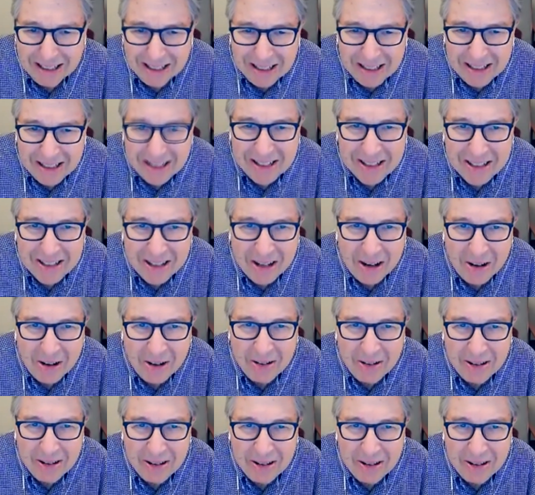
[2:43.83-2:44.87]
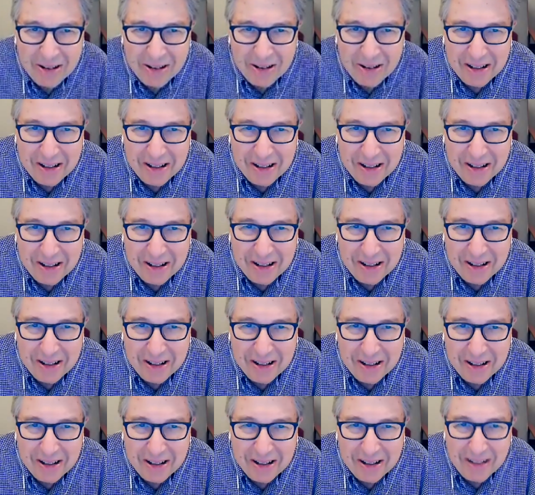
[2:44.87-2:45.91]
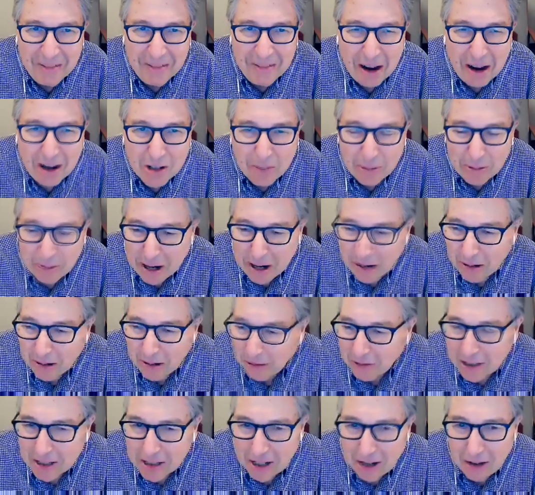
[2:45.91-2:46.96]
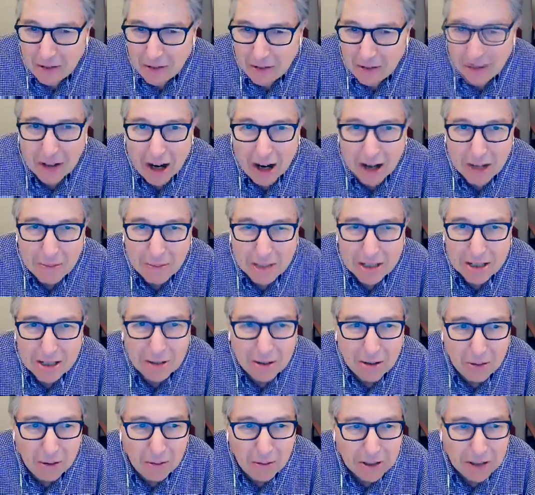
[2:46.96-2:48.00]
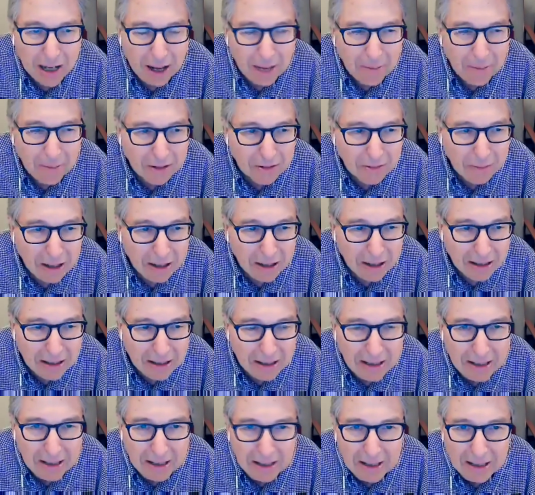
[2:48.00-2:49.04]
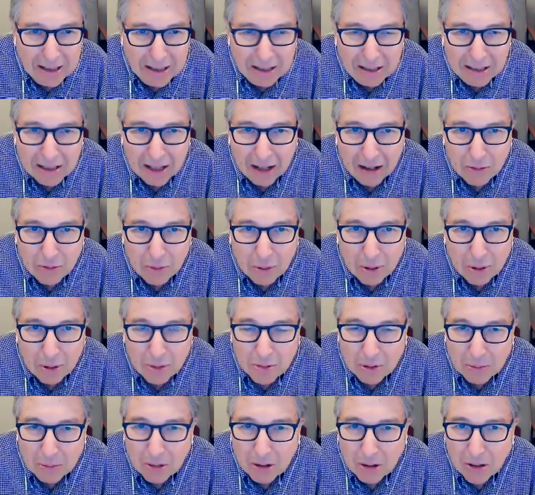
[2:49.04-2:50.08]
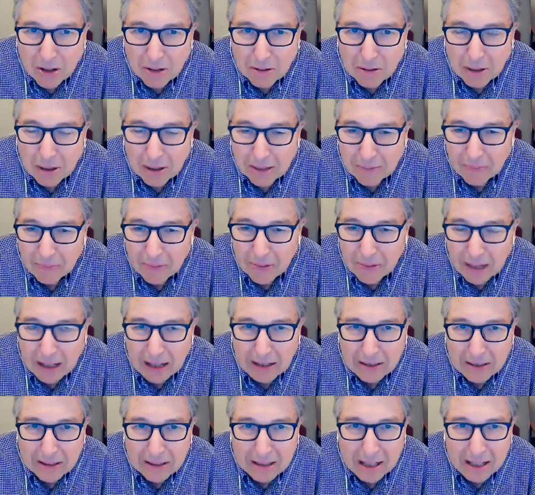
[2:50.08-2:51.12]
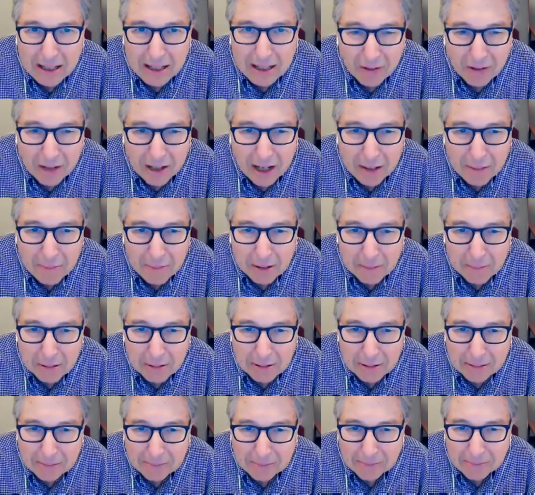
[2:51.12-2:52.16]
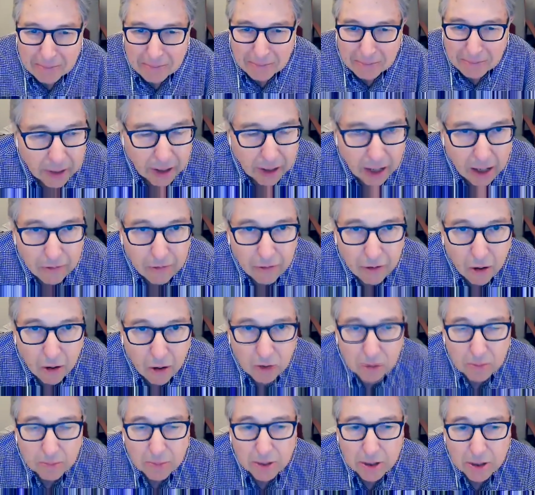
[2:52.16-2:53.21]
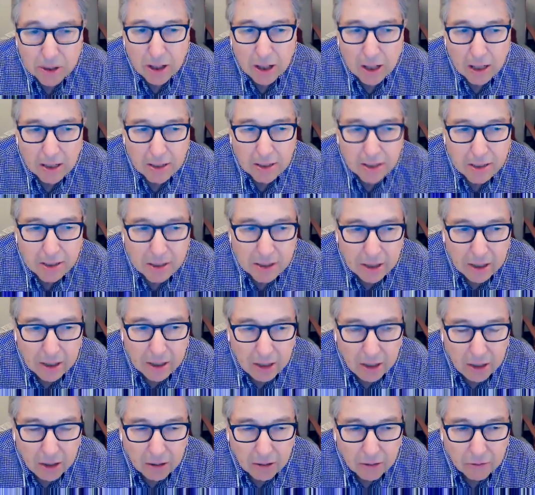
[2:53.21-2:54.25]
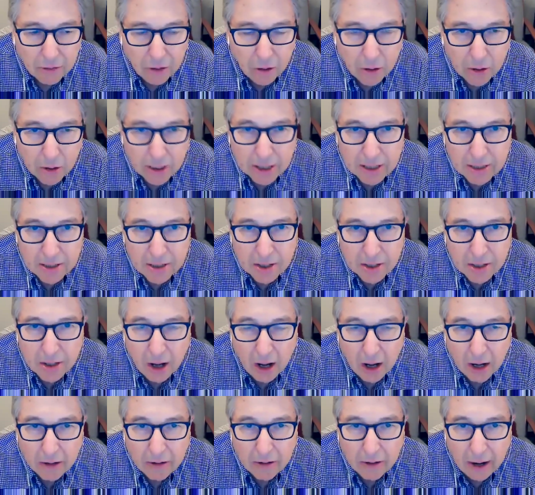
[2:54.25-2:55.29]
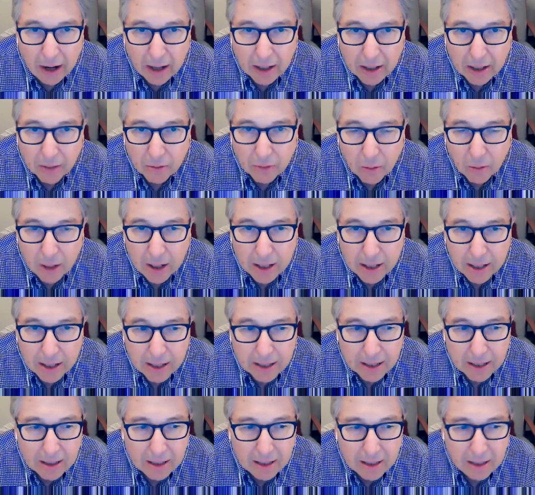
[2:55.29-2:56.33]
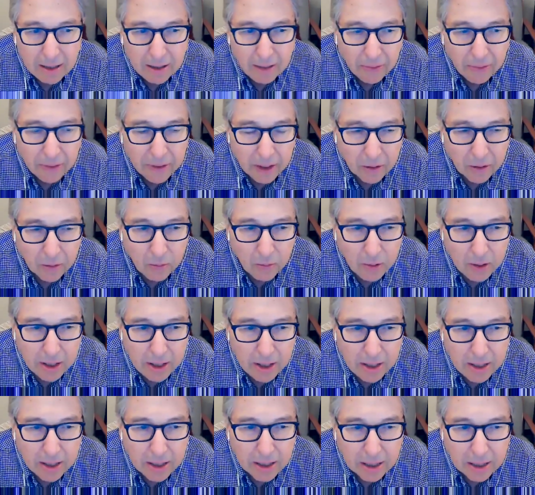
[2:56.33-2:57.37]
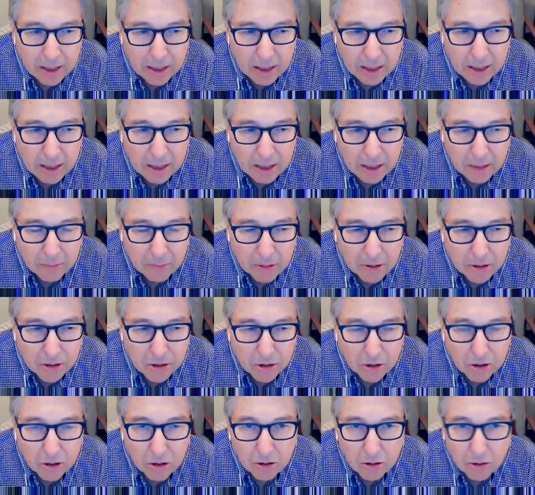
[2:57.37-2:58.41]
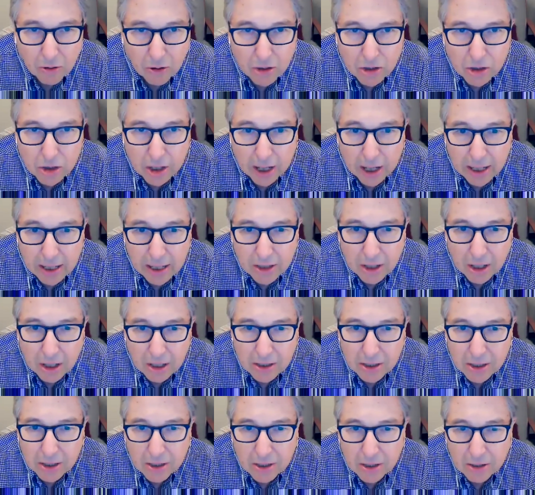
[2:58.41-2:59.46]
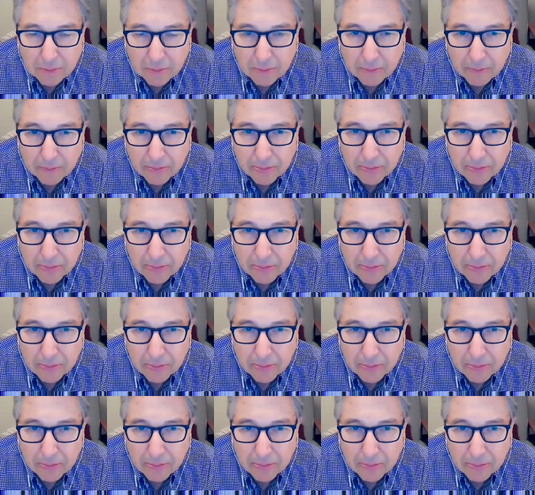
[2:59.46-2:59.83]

So I was all prepared for philosophical arguments about what would happen if my loved ones were murdered, but they never came up. I vote because voting is the nonviolent way that we preserve or change our system.